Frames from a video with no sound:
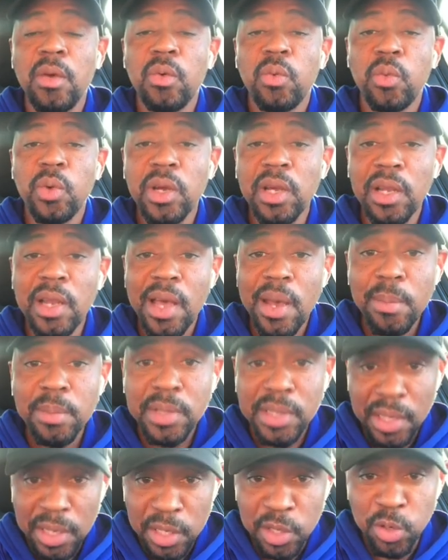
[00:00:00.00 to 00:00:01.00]
well, I'm
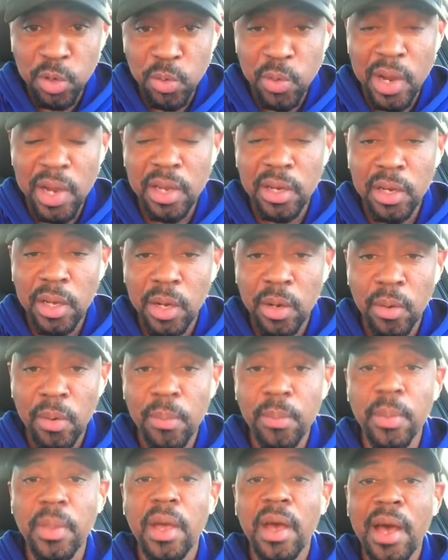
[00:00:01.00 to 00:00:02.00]
telling you right
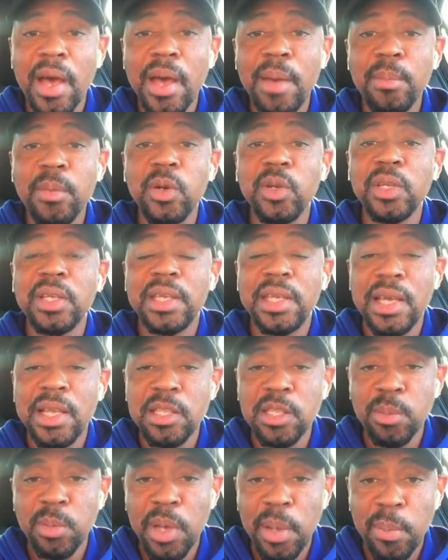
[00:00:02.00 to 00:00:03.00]
now, I'm going to
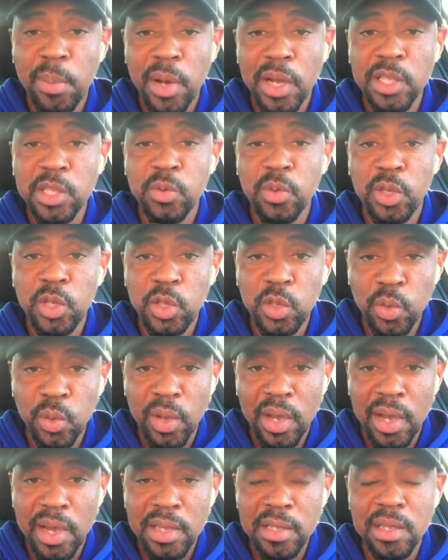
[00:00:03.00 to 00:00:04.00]
cancel my policy with you
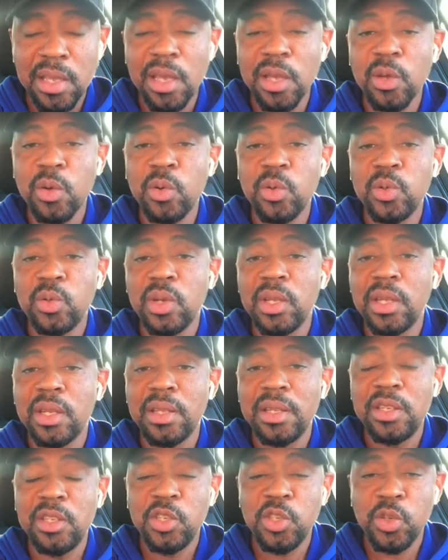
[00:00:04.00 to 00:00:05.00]
guys and go to
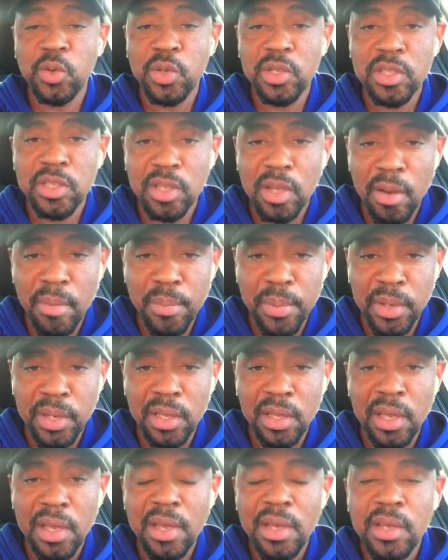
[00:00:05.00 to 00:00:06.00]
another insurance
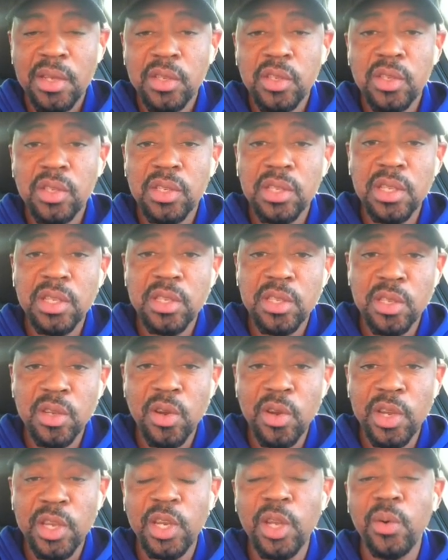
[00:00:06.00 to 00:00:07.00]
company. She said,
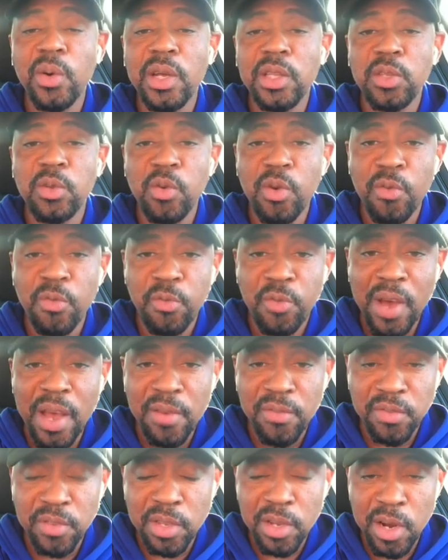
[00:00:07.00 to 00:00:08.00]
sir, you know what? You're a
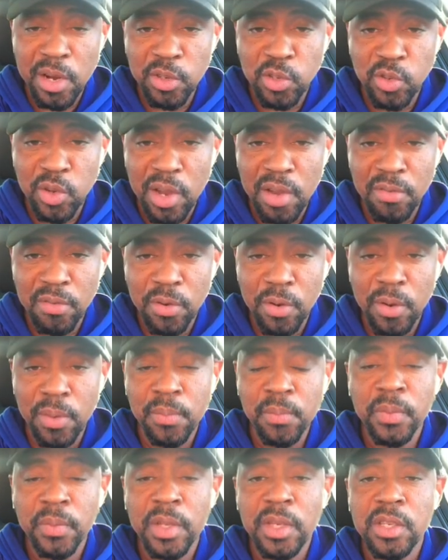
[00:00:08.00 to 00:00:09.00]
five-star driver.
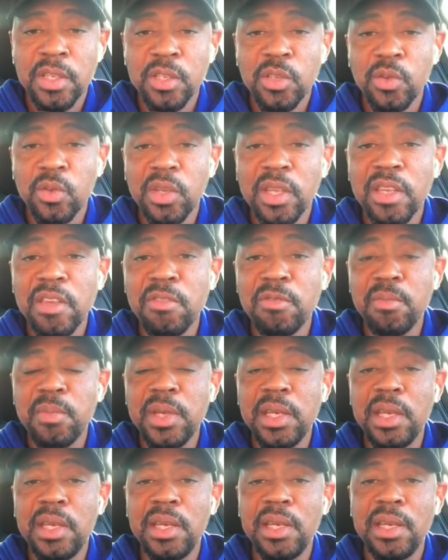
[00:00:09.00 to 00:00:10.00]
So give
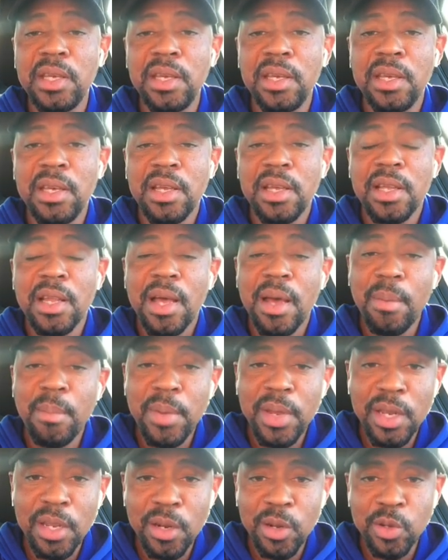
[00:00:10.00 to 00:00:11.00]
me a
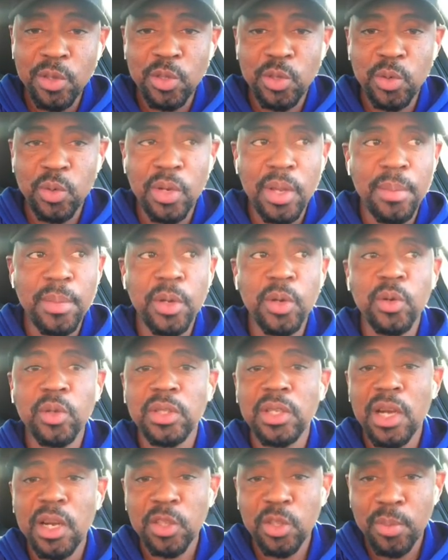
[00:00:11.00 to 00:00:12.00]
minute or two. Let me go
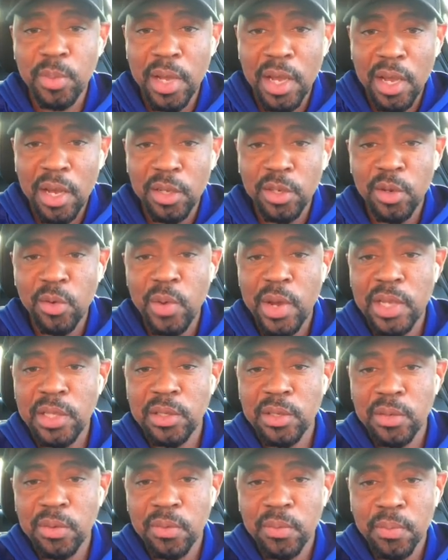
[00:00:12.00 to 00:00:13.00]
talk to my
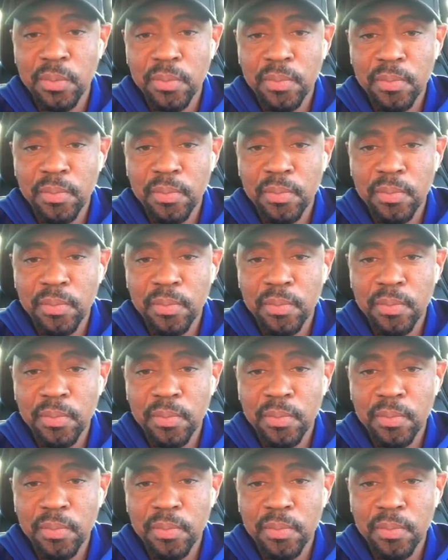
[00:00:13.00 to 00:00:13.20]
underwriter.